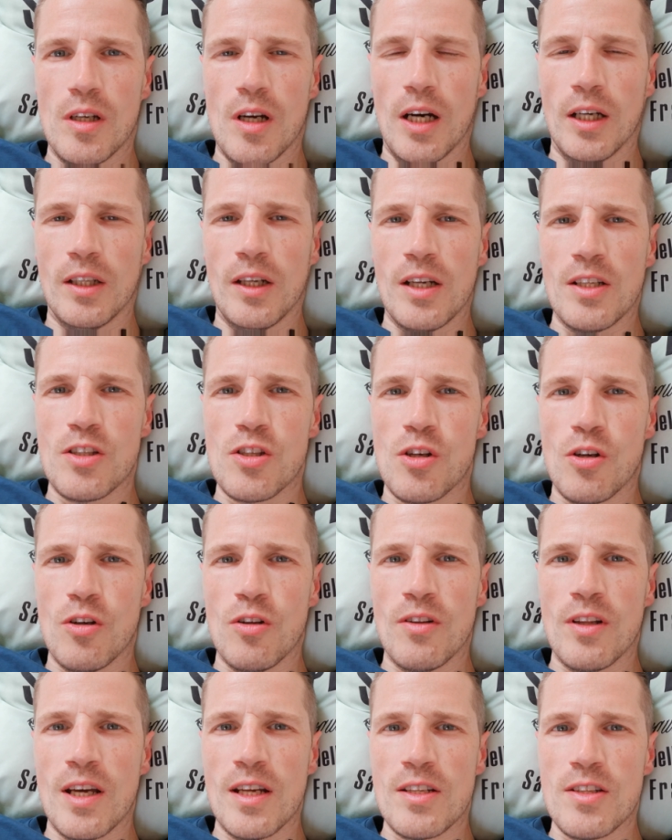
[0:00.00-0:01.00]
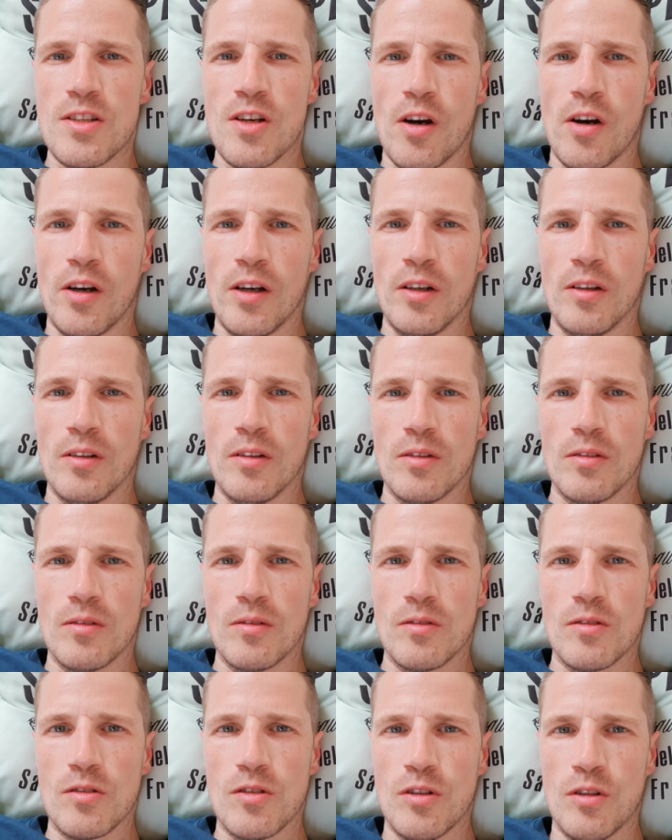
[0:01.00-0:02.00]
and I turn that dial
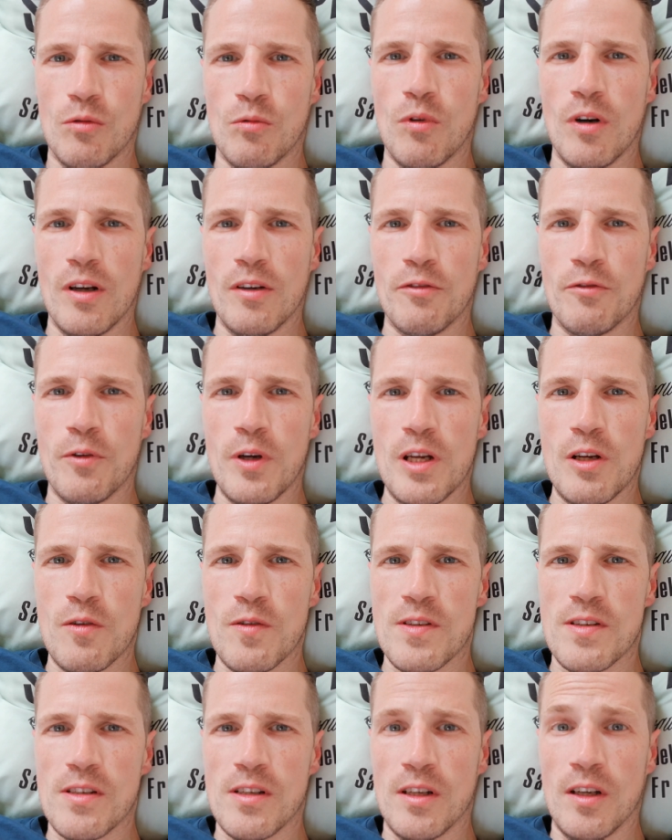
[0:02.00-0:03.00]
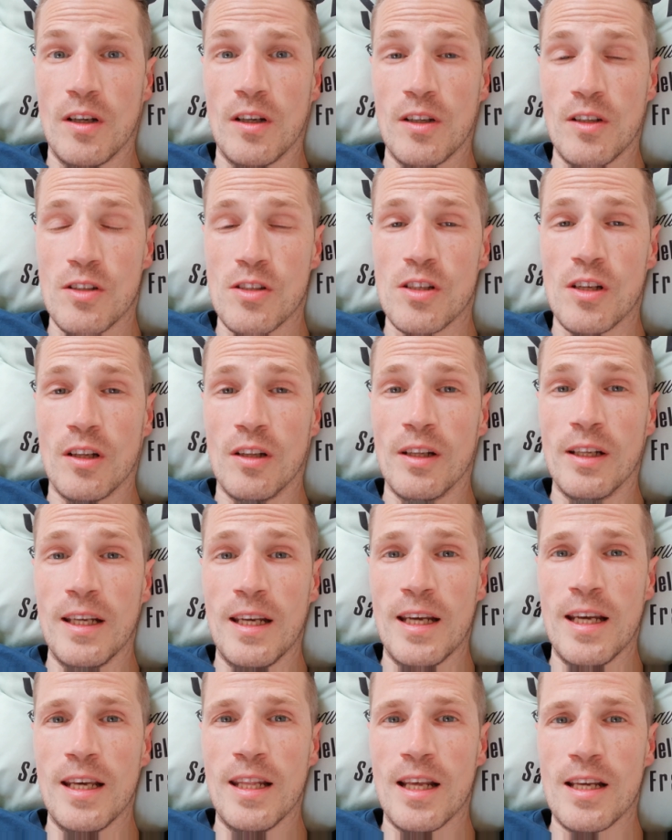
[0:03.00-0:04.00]
to the right frequency, I can suddenly
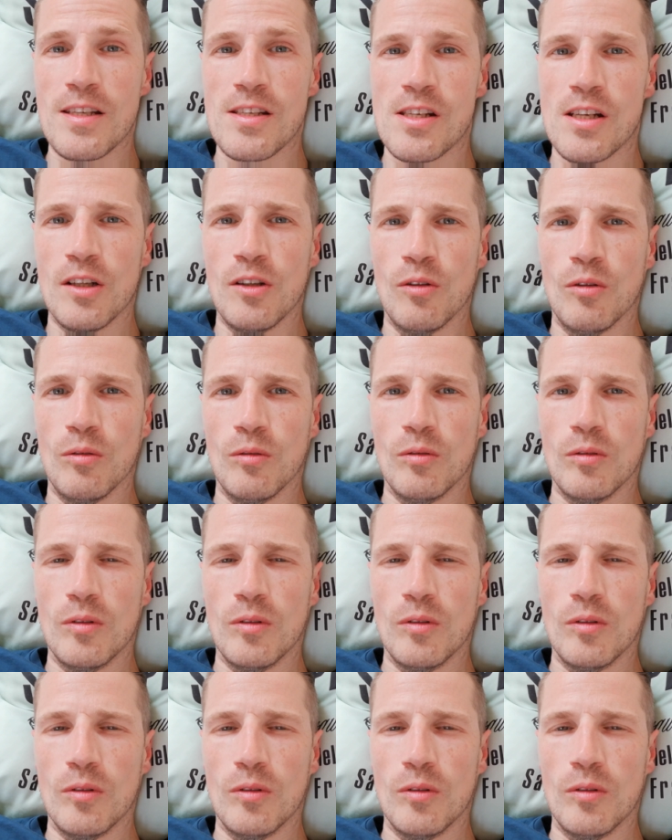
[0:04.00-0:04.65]
hear that signal.